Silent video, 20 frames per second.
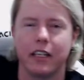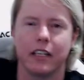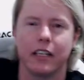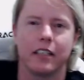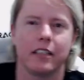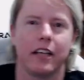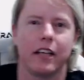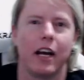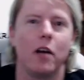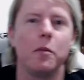
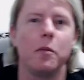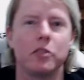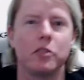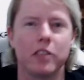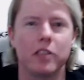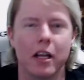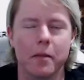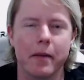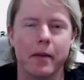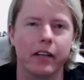I almost
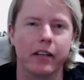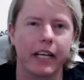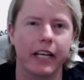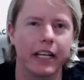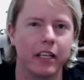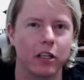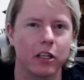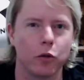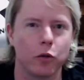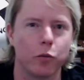thought about
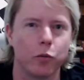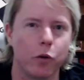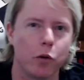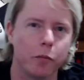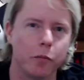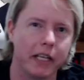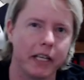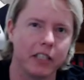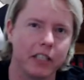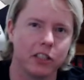getting a
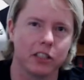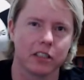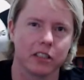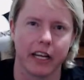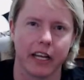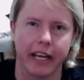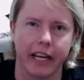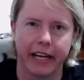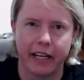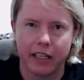Garomi, just
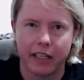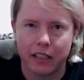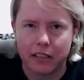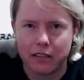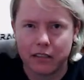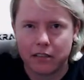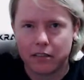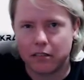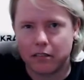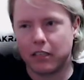like,
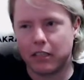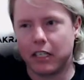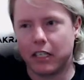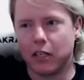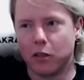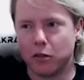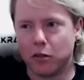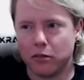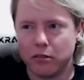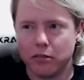
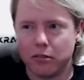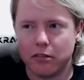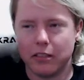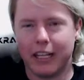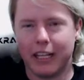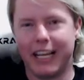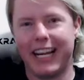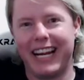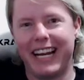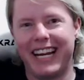
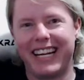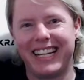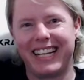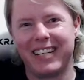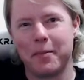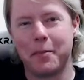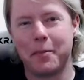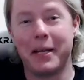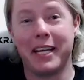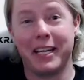
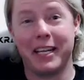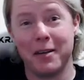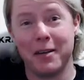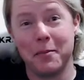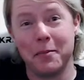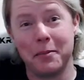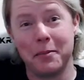like pin up,